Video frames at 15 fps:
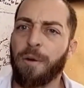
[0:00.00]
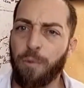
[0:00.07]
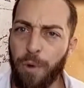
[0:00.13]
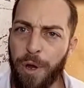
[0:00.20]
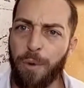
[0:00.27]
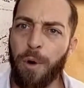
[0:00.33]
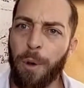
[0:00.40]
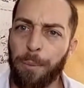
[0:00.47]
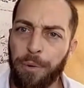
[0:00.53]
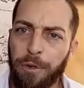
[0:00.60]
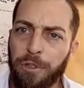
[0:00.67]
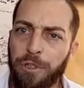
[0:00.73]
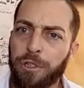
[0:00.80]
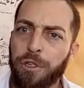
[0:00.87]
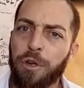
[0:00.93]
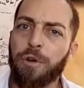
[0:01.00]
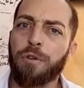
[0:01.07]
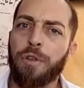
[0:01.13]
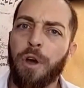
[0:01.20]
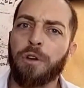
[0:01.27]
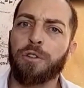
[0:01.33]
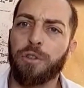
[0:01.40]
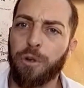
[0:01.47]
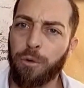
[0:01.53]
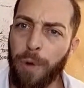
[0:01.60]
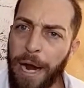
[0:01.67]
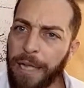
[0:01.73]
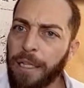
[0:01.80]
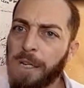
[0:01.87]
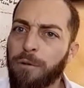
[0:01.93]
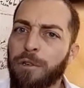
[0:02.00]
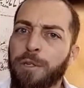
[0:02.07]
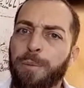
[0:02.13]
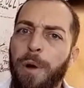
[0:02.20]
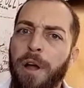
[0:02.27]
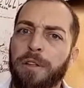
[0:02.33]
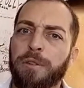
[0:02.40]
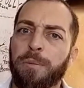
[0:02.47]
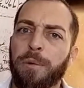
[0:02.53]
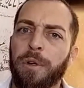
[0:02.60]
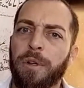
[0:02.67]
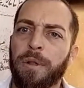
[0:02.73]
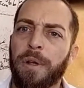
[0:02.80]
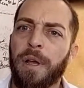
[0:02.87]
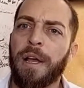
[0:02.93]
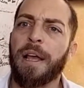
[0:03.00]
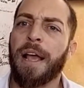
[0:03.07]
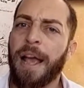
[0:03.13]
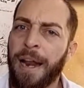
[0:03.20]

And we will pursue those directly responsible,